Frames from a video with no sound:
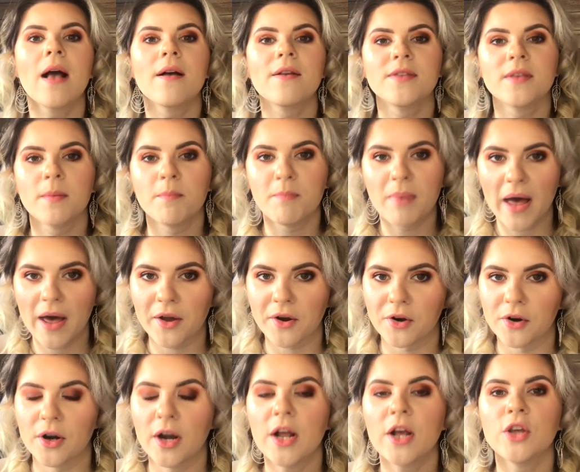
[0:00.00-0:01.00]
the
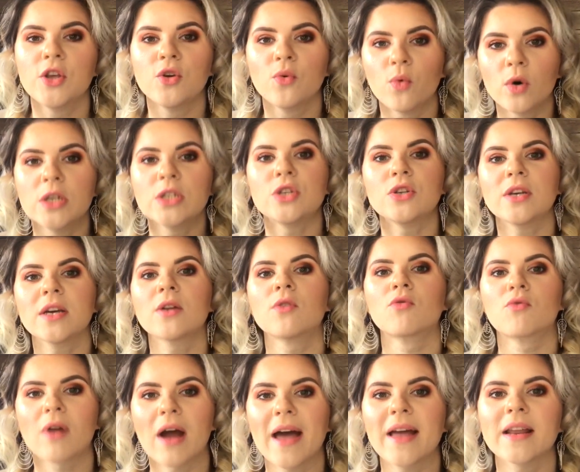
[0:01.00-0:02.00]
better. You want to
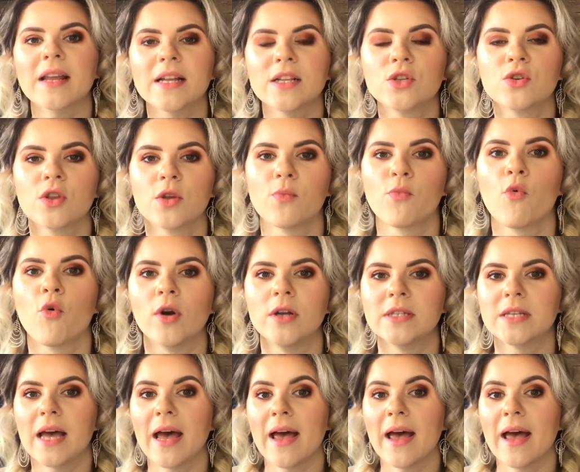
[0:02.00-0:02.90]
get right into the point.